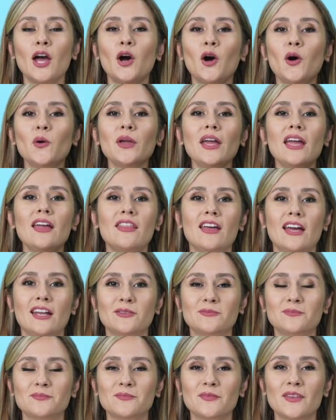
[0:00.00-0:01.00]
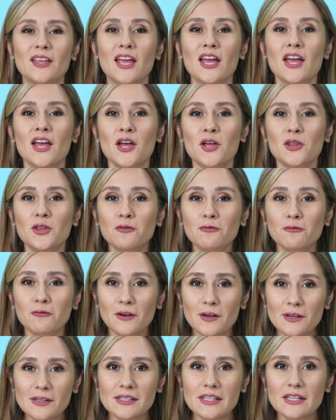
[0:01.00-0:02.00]
Okay then, the
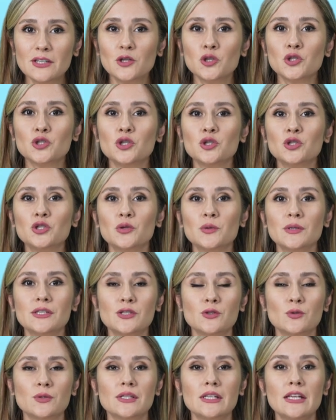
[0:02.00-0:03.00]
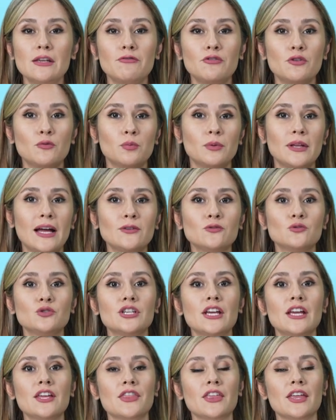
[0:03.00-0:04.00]
first thing you should do is to see if you plan to
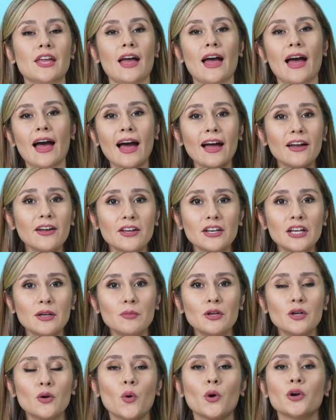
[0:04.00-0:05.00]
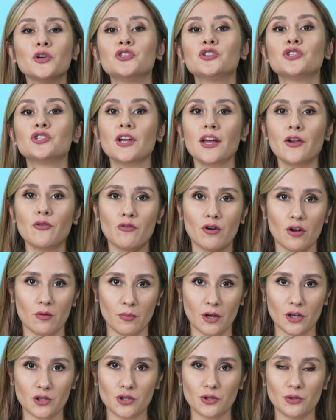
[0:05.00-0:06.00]
take the academic or general
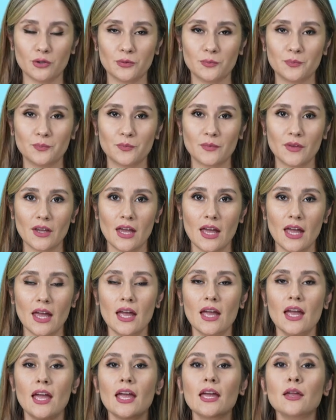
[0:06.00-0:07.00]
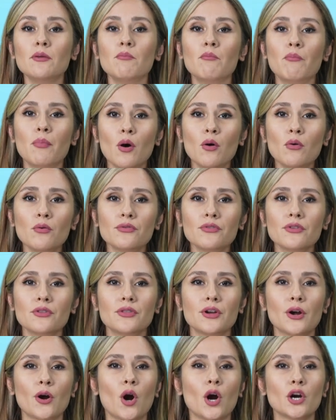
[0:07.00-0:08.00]
module. In both,
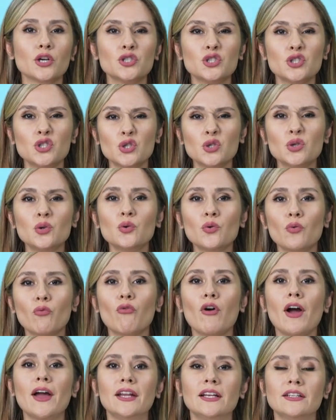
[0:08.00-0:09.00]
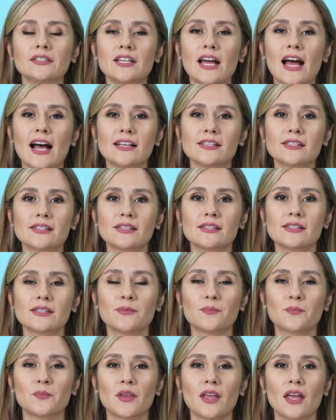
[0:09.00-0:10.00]
there are 2 writing tasks.
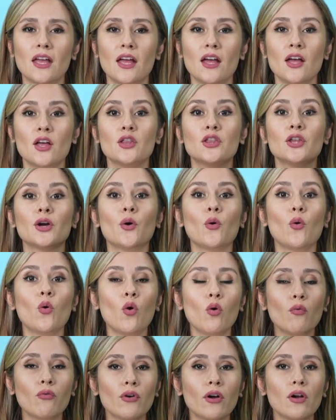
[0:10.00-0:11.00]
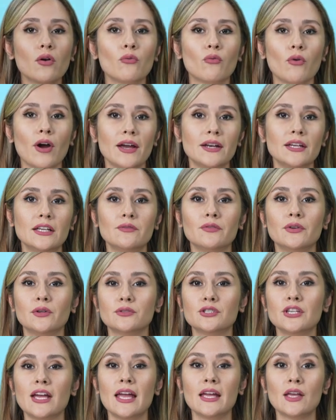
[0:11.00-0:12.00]
The overall writing will
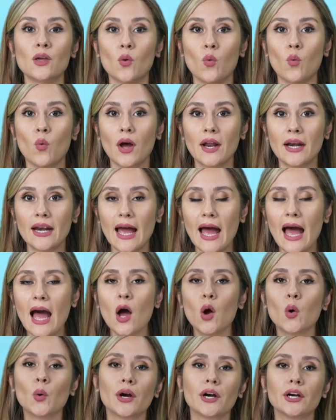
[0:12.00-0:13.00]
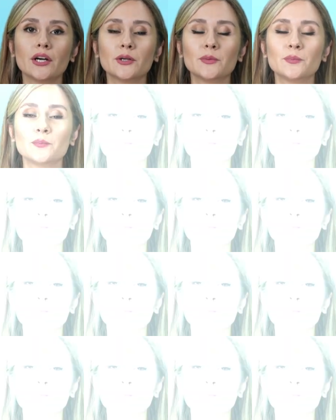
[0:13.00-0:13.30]
take 1 hour.